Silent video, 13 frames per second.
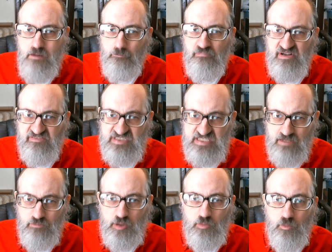But if
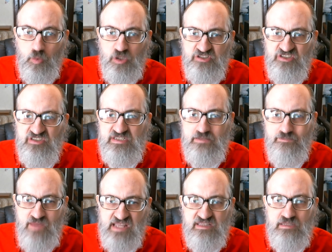someone wishes to
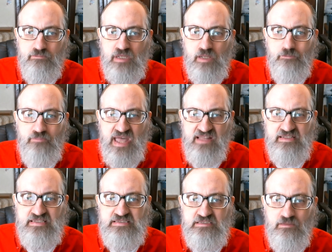make them
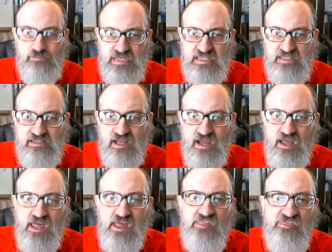compelling to me,
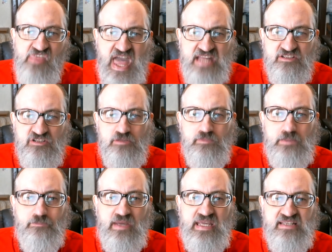that should be
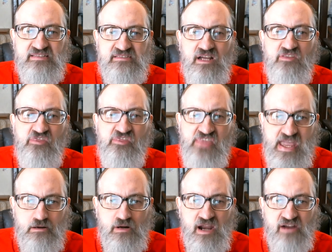based on
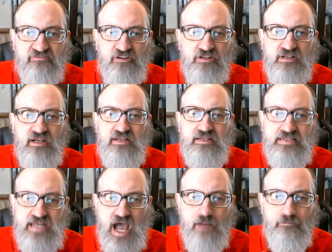their effort,
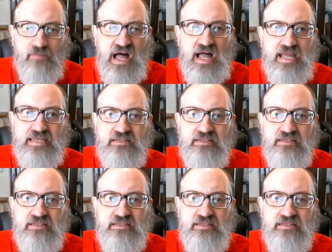not mine.